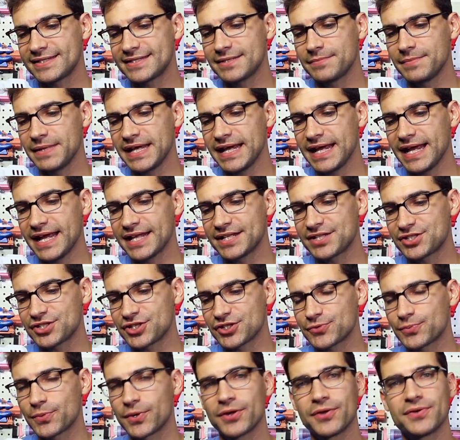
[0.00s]
me, it's
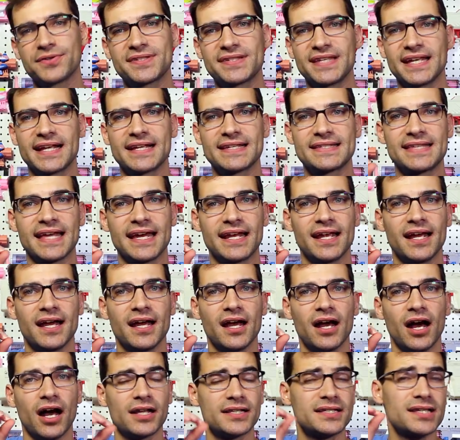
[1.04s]
just one of those things that
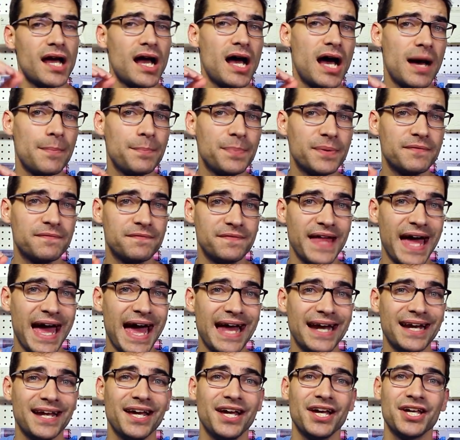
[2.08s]
on top of
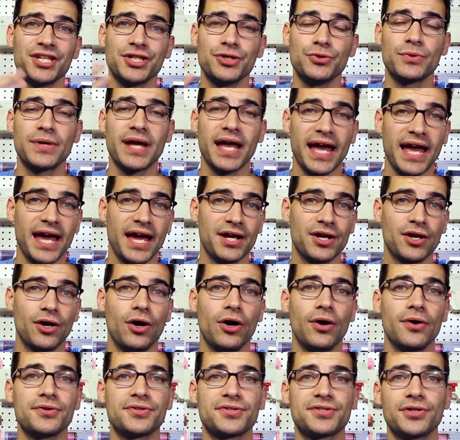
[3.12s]
that, you can
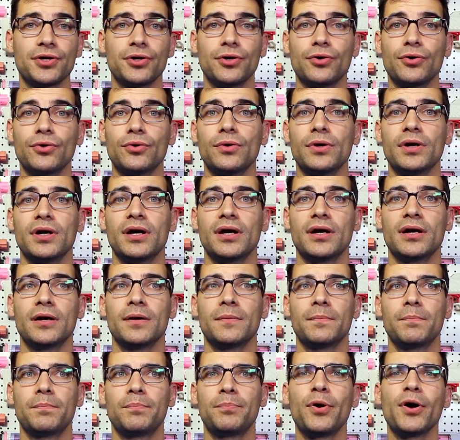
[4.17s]
also
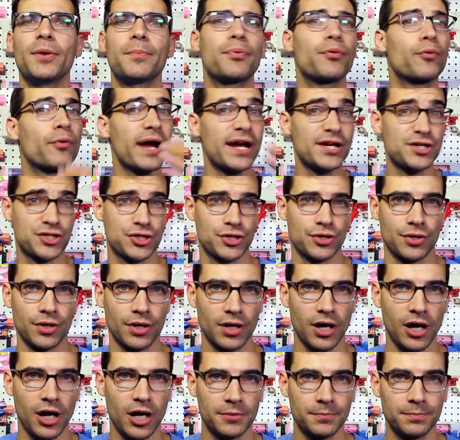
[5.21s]
put pressure
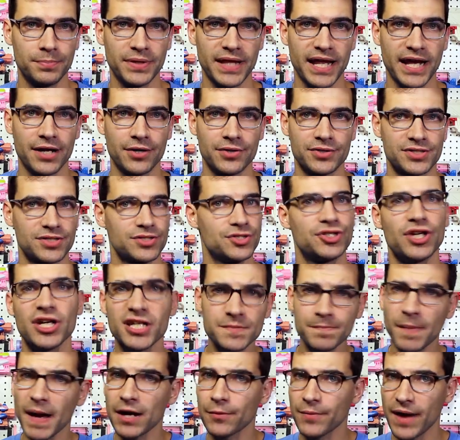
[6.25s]
on players
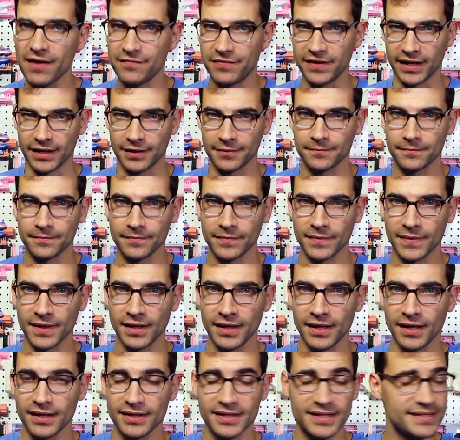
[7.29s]
just by revving.
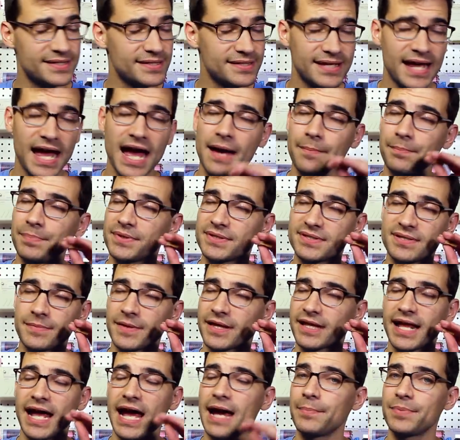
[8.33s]
This has happened,
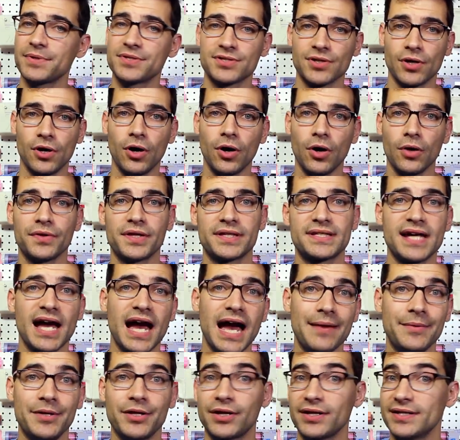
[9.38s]
something that happens all the
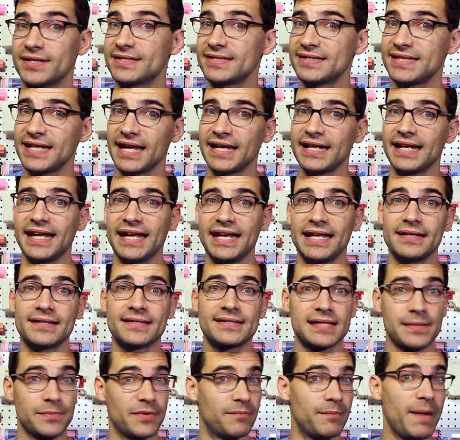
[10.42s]
time, and you can see it in
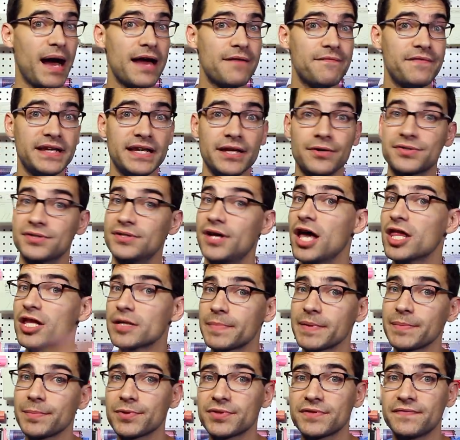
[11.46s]
some of my videos and
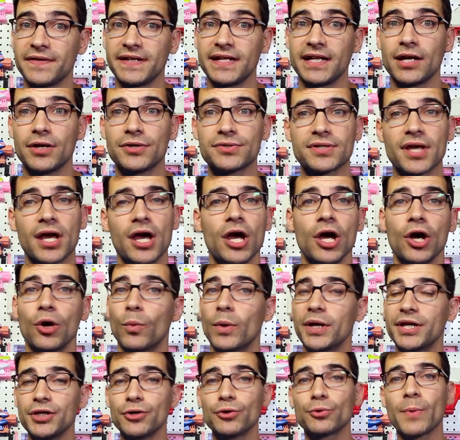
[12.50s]
other people's videos.
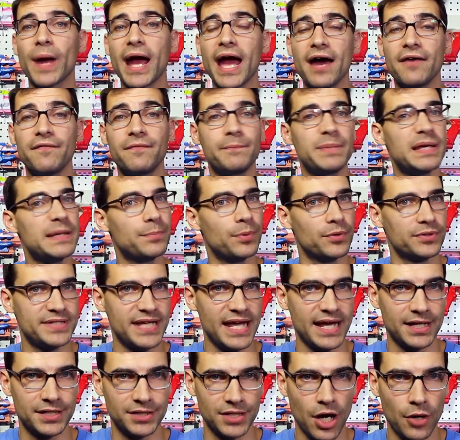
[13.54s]
When you rev, people
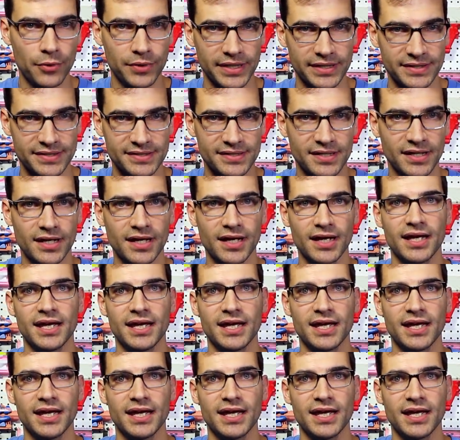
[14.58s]
take notice.